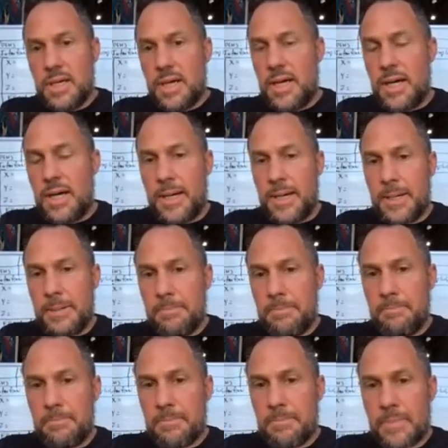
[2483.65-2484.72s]

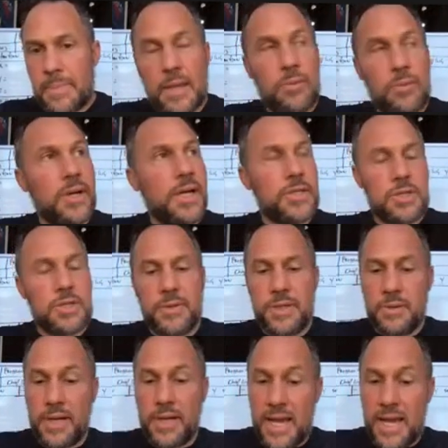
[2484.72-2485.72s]
What else are we doing?